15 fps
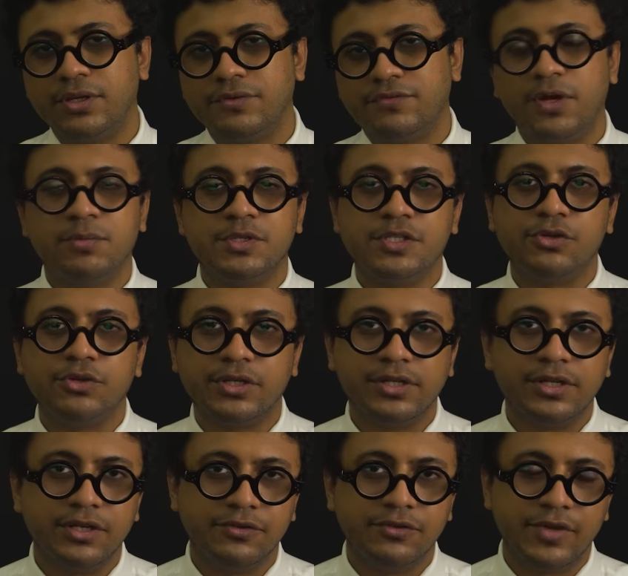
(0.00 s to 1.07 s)

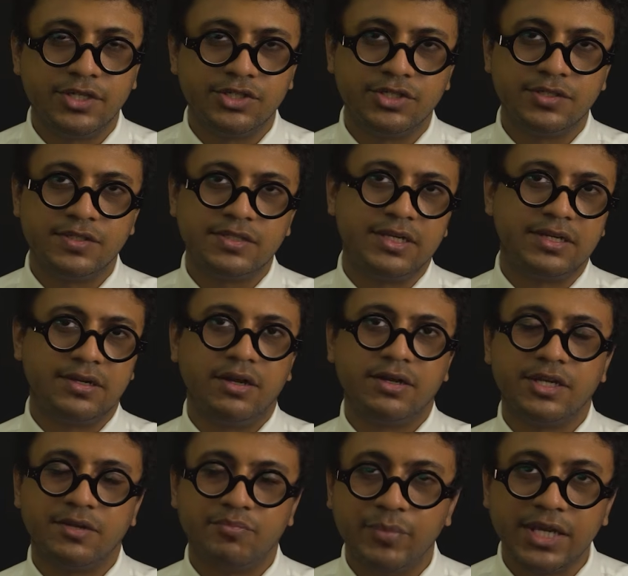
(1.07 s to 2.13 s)
pharmaceutical interventions that
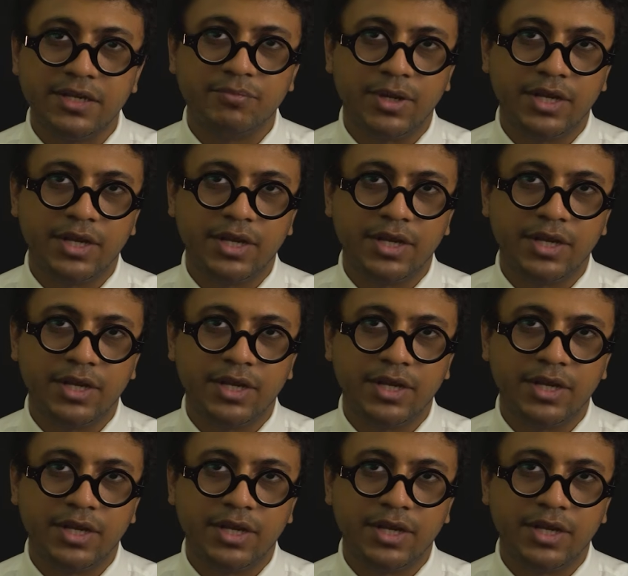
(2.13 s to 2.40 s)
target pain